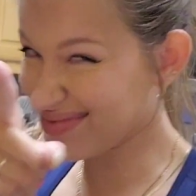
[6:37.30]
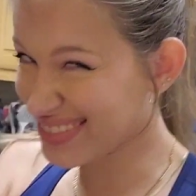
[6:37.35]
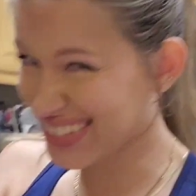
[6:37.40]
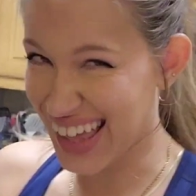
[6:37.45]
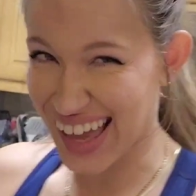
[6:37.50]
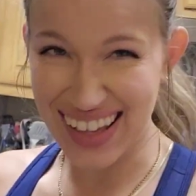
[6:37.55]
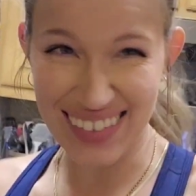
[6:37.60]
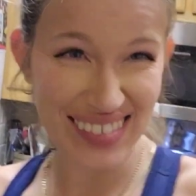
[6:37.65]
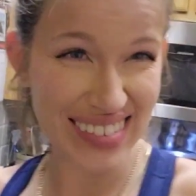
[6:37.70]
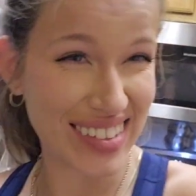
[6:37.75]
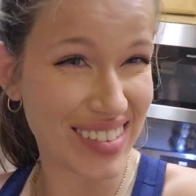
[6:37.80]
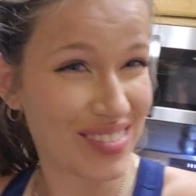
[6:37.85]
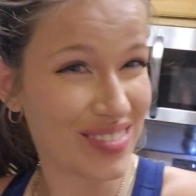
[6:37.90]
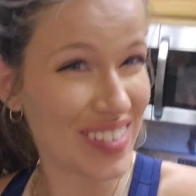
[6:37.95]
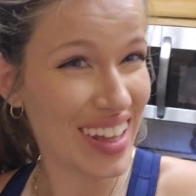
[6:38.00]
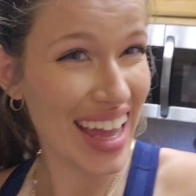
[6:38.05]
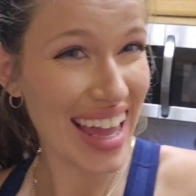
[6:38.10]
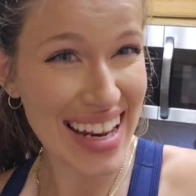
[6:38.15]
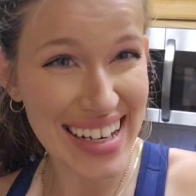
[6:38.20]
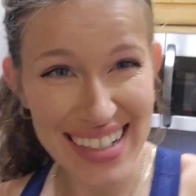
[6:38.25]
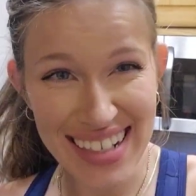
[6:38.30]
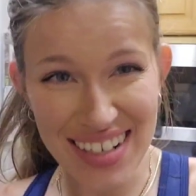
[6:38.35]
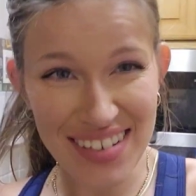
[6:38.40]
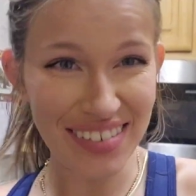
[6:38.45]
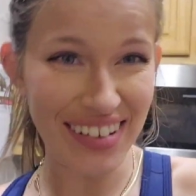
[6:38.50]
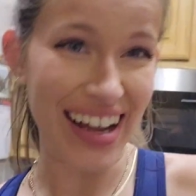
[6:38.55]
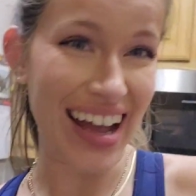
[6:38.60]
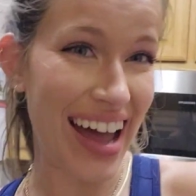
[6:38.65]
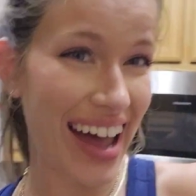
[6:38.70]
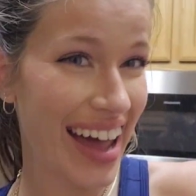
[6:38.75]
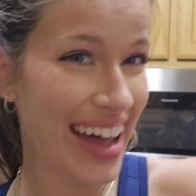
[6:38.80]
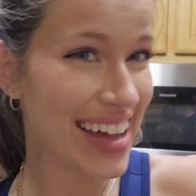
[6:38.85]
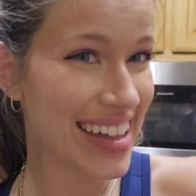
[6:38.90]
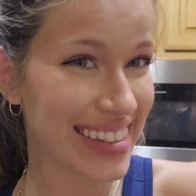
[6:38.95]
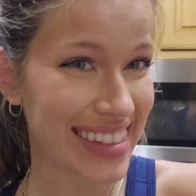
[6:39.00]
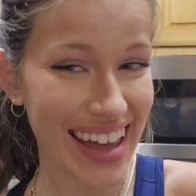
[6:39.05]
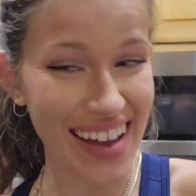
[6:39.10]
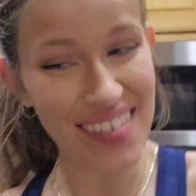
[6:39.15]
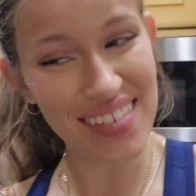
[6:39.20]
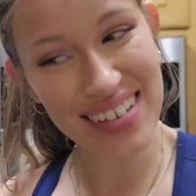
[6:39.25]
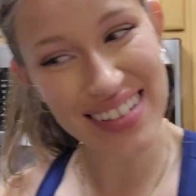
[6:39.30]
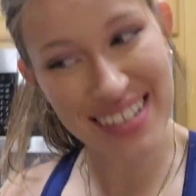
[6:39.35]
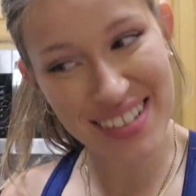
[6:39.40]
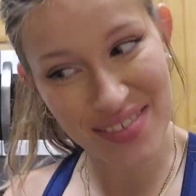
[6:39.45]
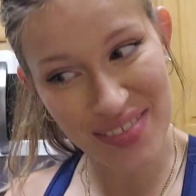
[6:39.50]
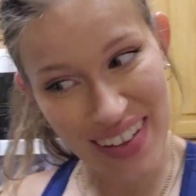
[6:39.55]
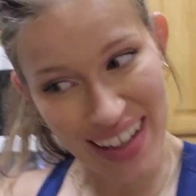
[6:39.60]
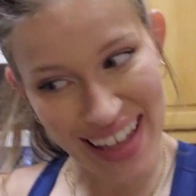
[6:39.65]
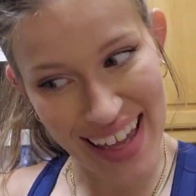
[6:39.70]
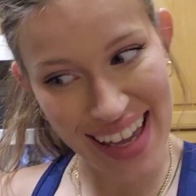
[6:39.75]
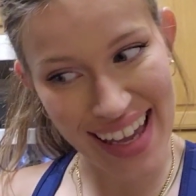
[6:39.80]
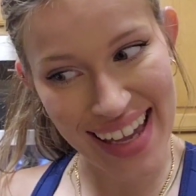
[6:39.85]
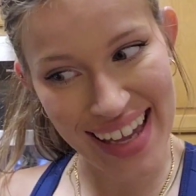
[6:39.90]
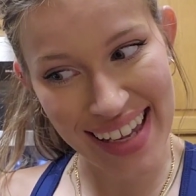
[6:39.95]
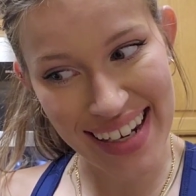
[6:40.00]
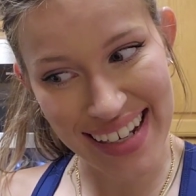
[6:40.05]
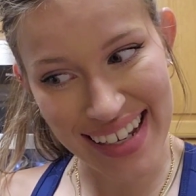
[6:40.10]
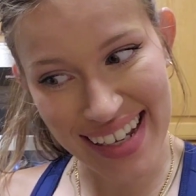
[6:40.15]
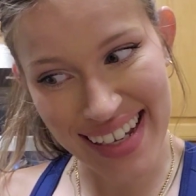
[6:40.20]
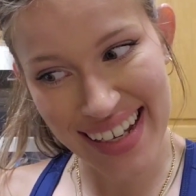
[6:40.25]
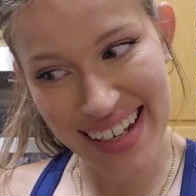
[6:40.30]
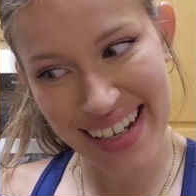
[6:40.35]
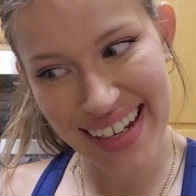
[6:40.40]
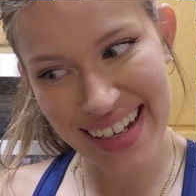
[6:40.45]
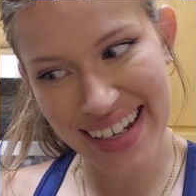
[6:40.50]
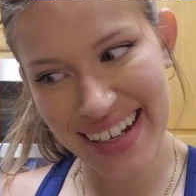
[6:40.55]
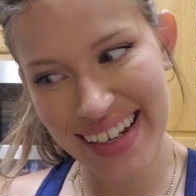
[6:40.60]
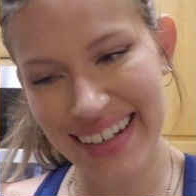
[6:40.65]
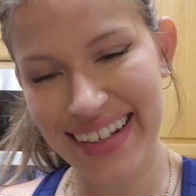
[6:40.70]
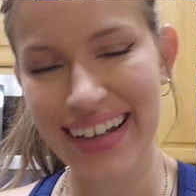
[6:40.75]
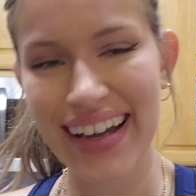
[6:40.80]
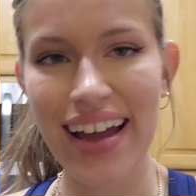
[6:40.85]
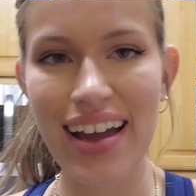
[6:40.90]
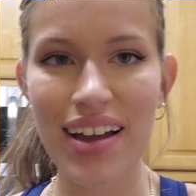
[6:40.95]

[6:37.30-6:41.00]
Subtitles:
That was funny, right? That was funny.